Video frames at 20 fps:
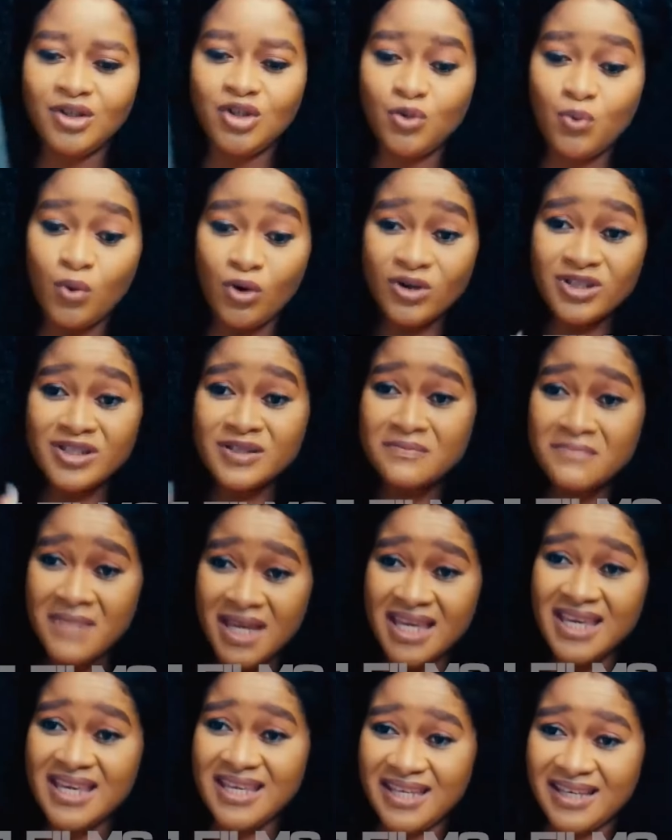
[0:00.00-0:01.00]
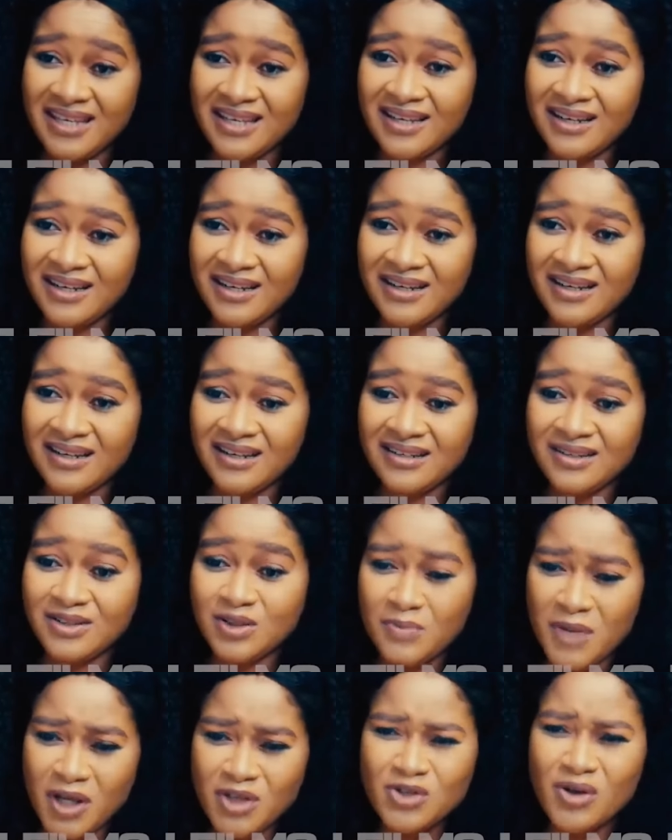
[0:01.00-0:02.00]
You want me
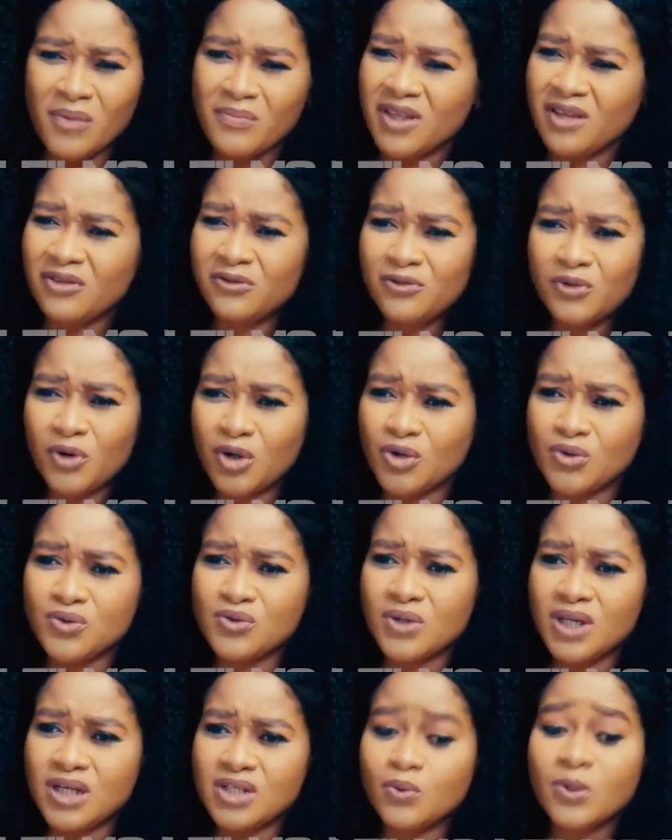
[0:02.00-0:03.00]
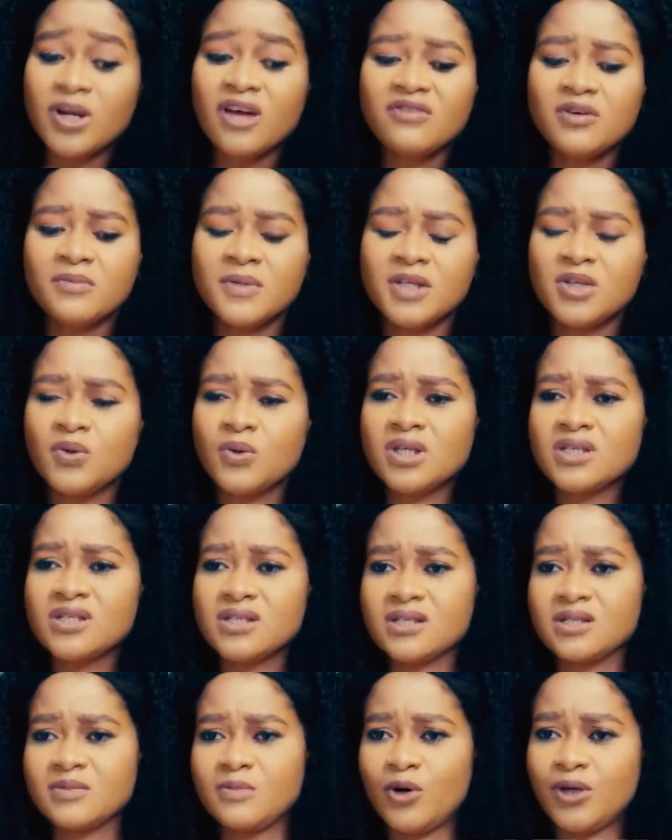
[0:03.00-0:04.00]
to make something for you to eat? What have you been doing
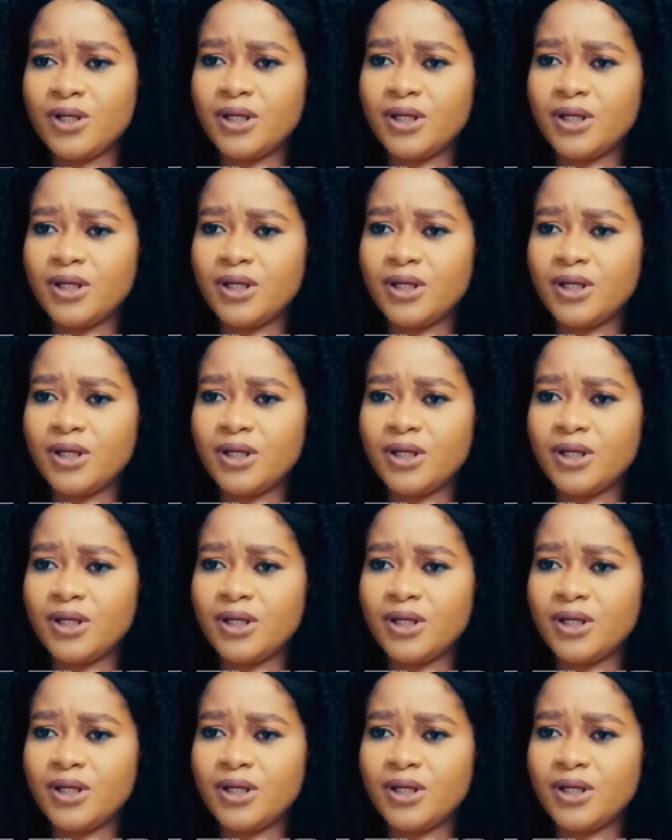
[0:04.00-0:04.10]
since